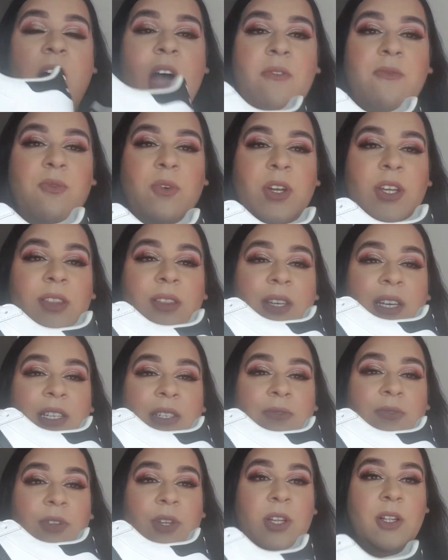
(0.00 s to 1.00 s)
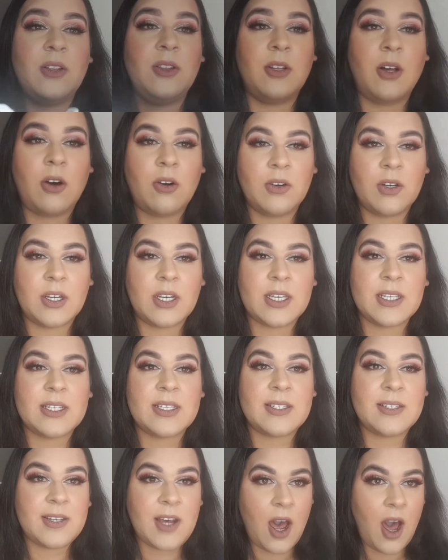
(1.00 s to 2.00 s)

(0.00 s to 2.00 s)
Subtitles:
I've wanted these for the longest